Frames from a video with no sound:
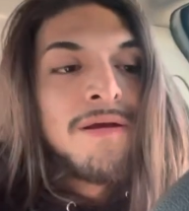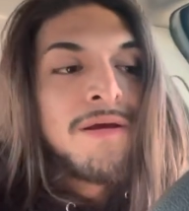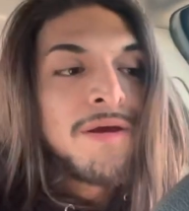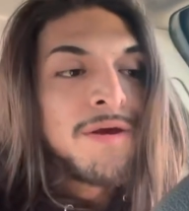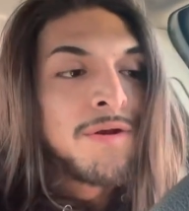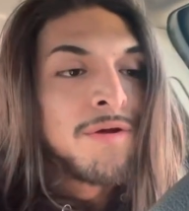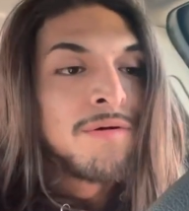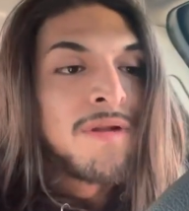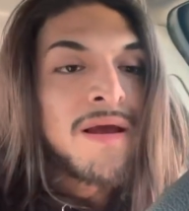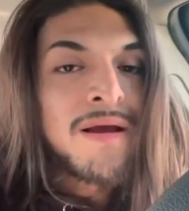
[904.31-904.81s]

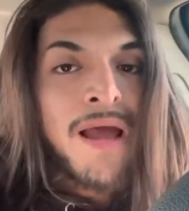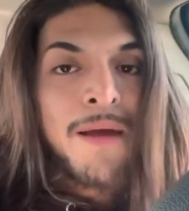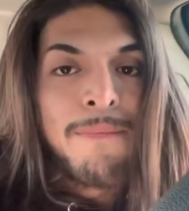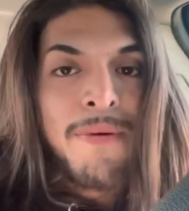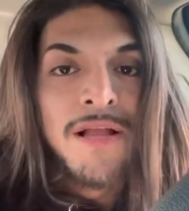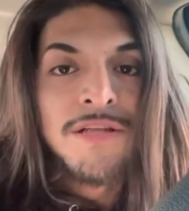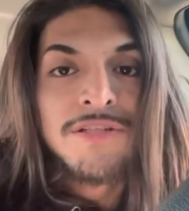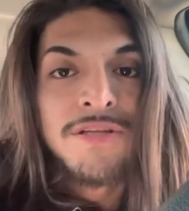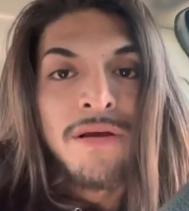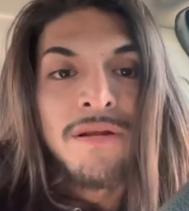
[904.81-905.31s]
You know, like I
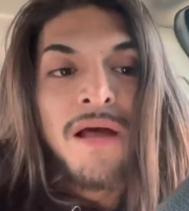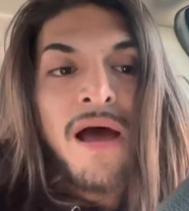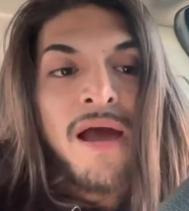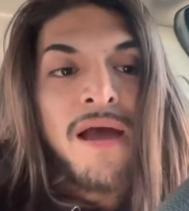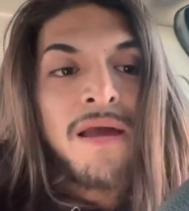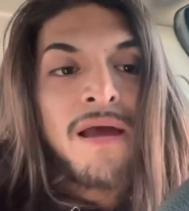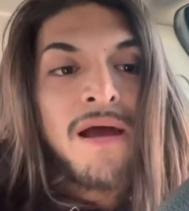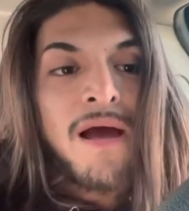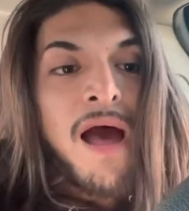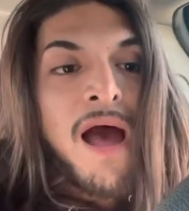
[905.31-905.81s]
mentioned,
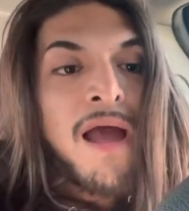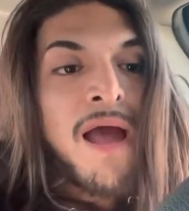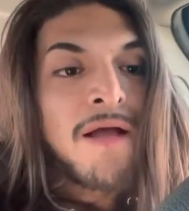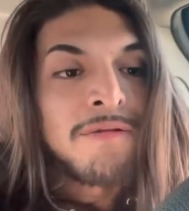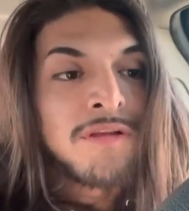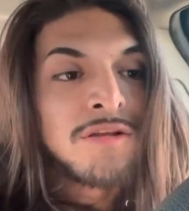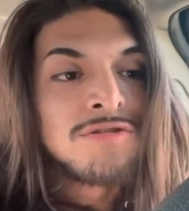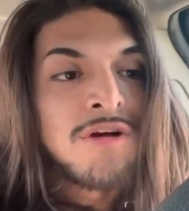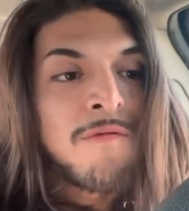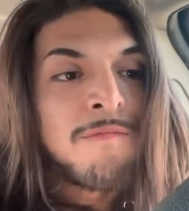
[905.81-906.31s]
I, I
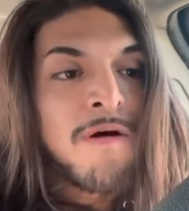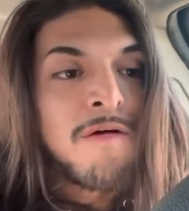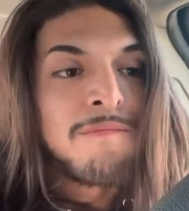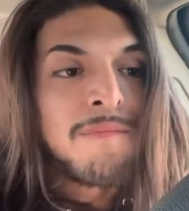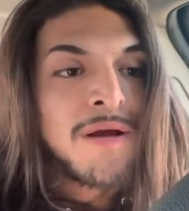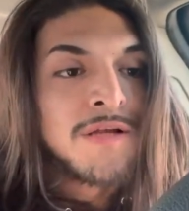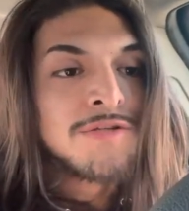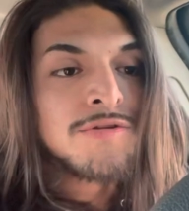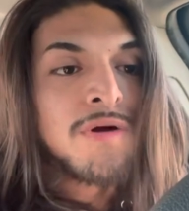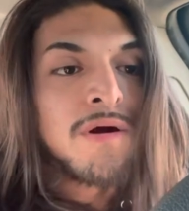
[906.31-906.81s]
had to drop off
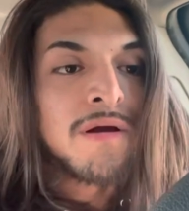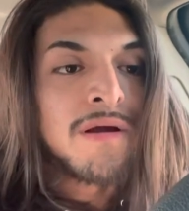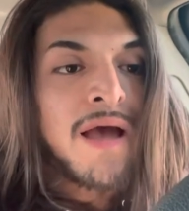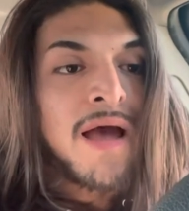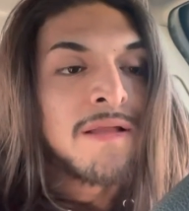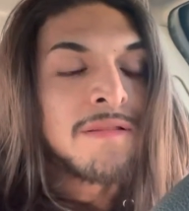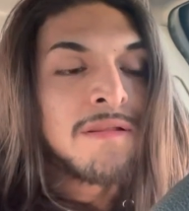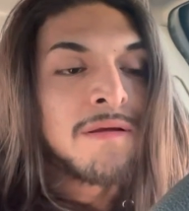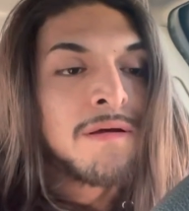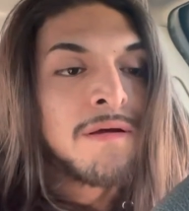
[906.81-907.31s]
my truck
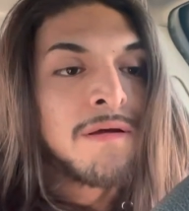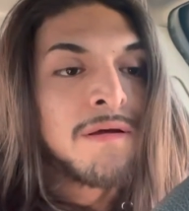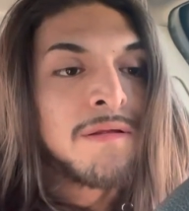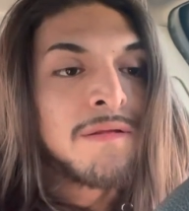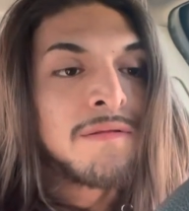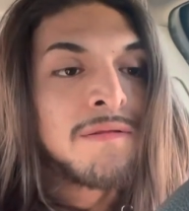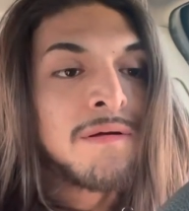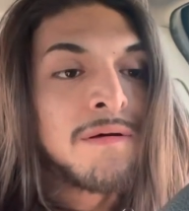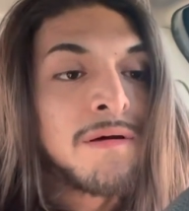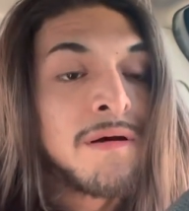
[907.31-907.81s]
at
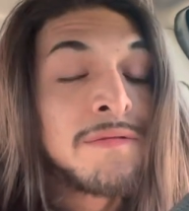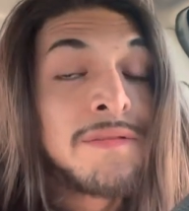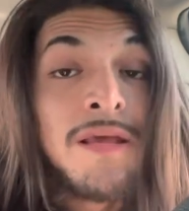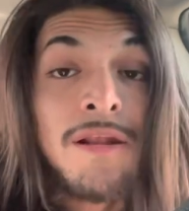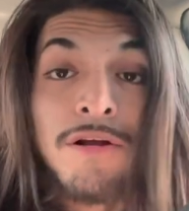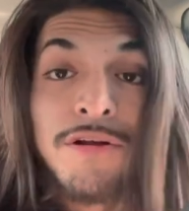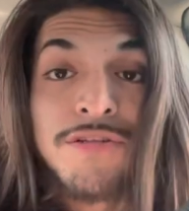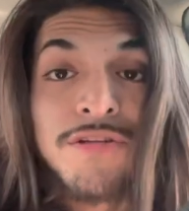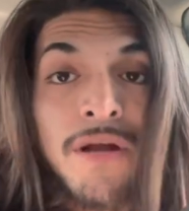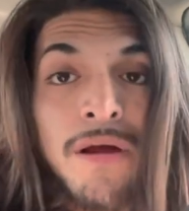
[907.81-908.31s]
the, the
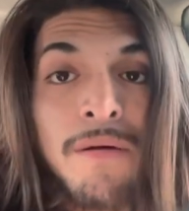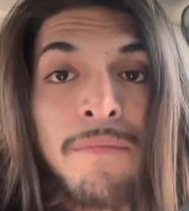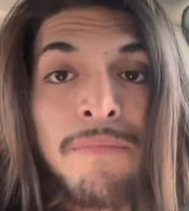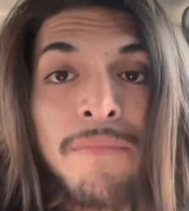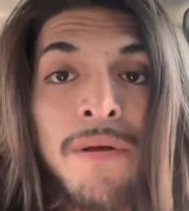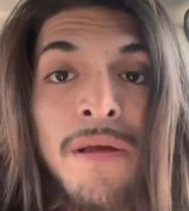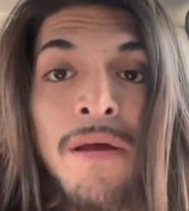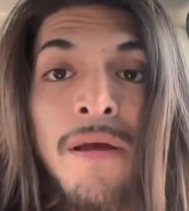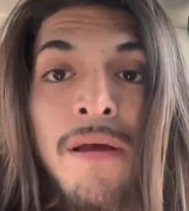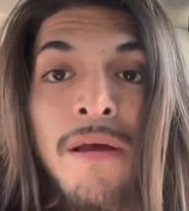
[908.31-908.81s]
dealership
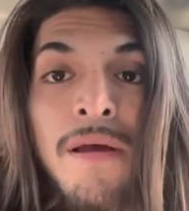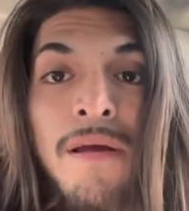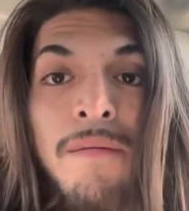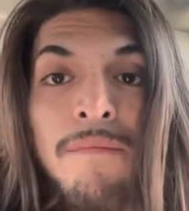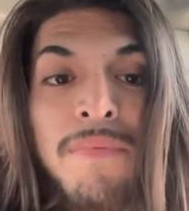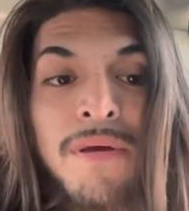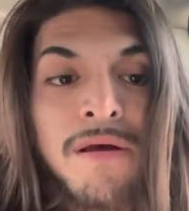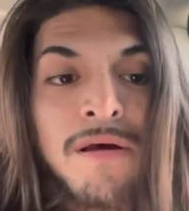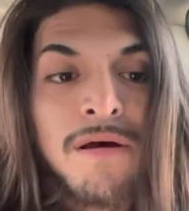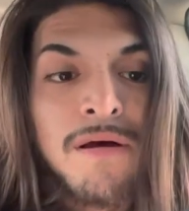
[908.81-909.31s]

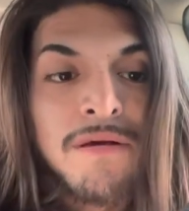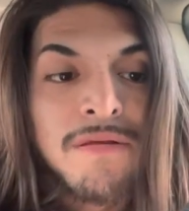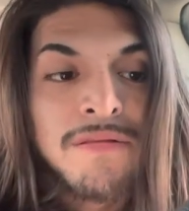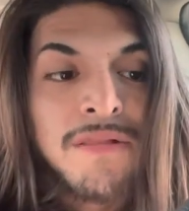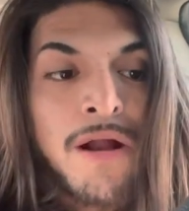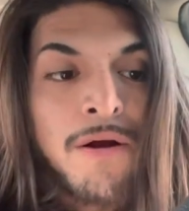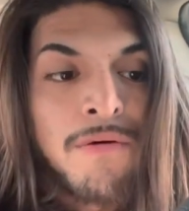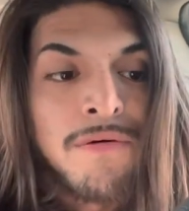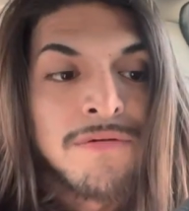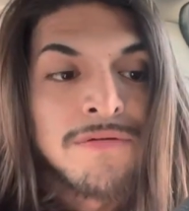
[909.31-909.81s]
because
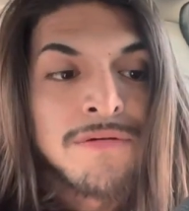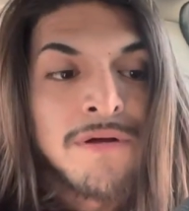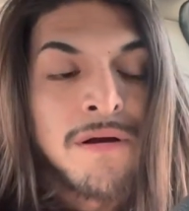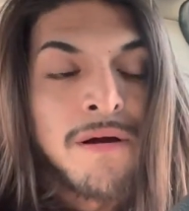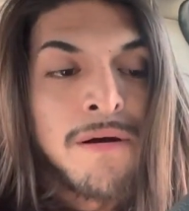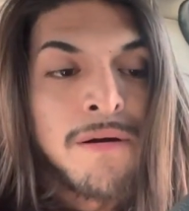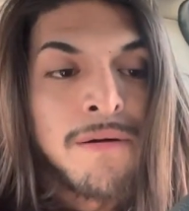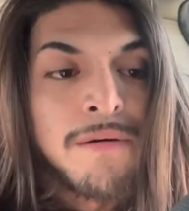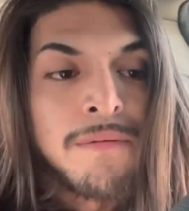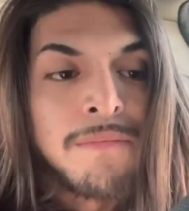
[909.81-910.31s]
there was,
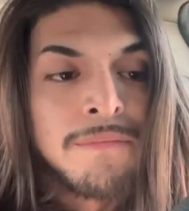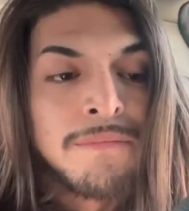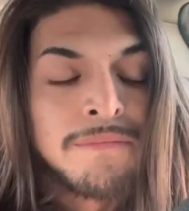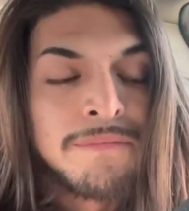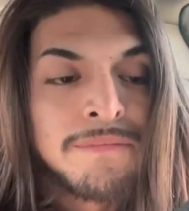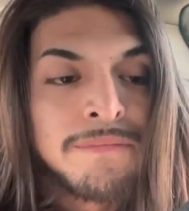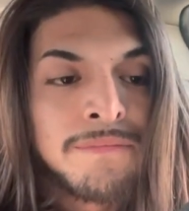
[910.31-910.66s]
um,